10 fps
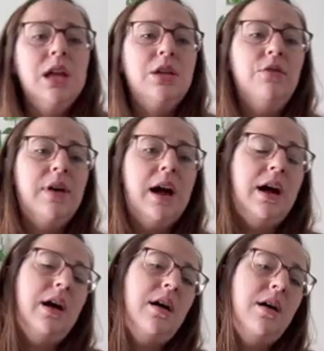you've
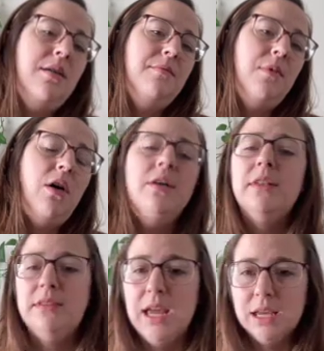got all
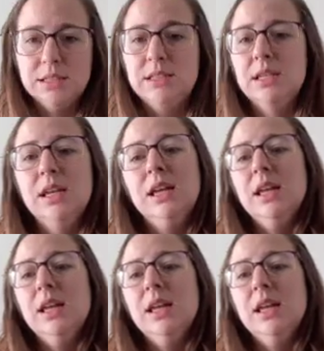the things